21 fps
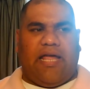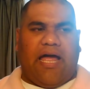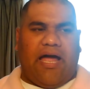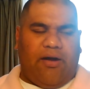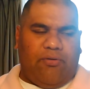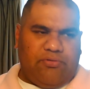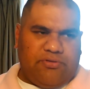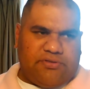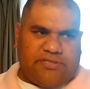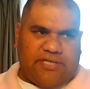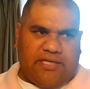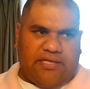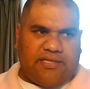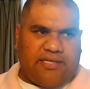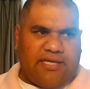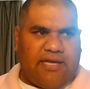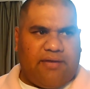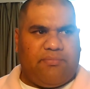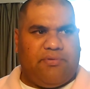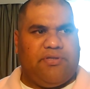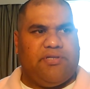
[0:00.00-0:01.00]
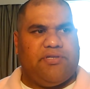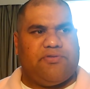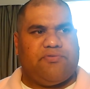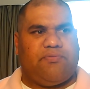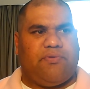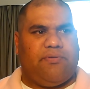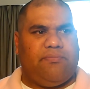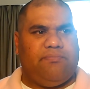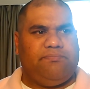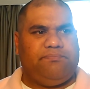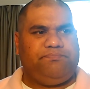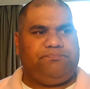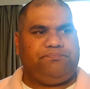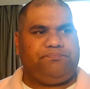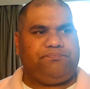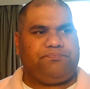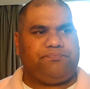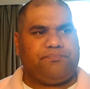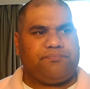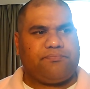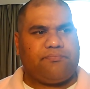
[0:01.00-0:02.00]
I would take Cam in this one.
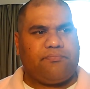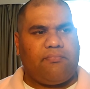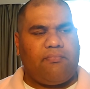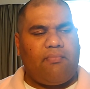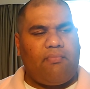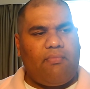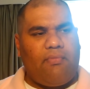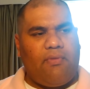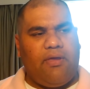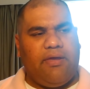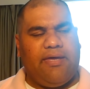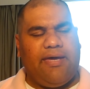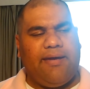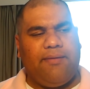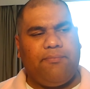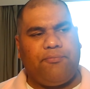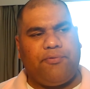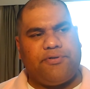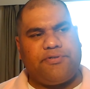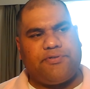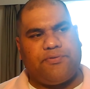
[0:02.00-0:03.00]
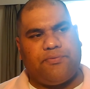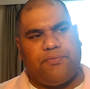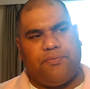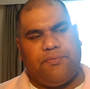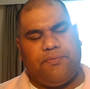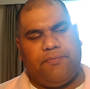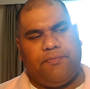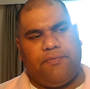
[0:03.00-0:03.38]
Cam Russell.